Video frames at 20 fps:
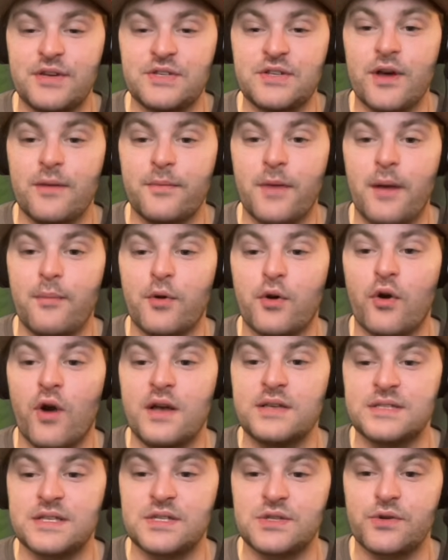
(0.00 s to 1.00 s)
You saw him come
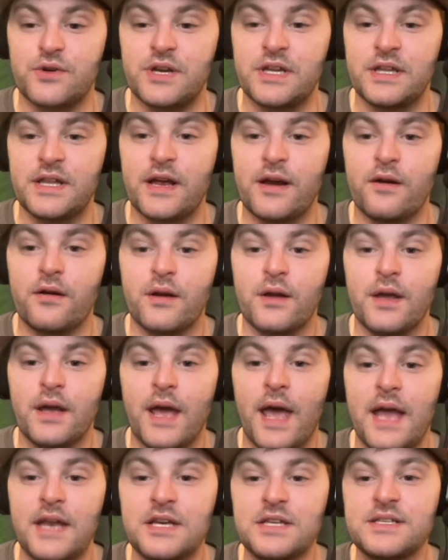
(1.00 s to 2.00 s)
across the screen there,
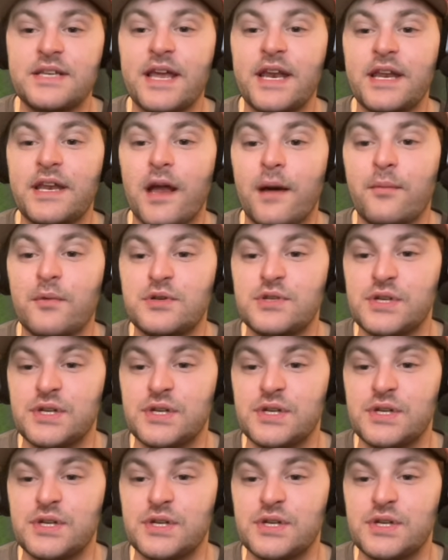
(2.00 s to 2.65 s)
and just getting numbers.